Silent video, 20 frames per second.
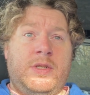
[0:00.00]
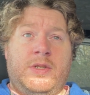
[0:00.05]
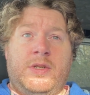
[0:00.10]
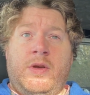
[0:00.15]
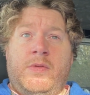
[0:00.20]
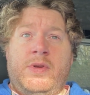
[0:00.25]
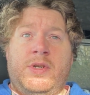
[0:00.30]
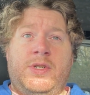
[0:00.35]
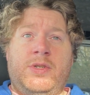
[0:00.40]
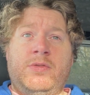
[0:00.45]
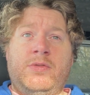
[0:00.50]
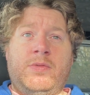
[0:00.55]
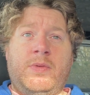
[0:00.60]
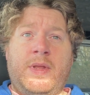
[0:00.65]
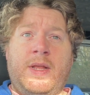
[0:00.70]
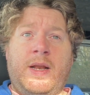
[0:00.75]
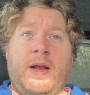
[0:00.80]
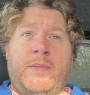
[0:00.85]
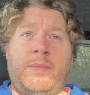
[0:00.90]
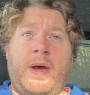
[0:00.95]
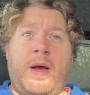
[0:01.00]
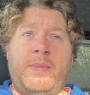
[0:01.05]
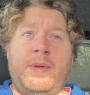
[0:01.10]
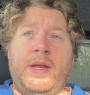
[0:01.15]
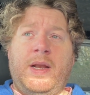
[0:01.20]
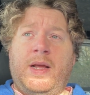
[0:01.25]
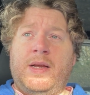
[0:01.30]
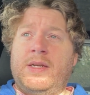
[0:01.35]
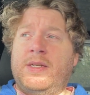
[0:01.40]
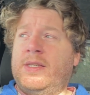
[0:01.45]
There's no issues with it. I'm
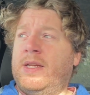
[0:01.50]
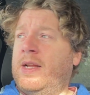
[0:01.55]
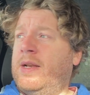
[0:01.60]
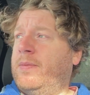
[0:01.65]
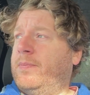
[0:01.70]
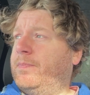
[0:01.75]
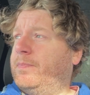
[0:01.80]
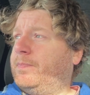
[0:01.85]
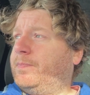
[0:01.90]
happy, like I said.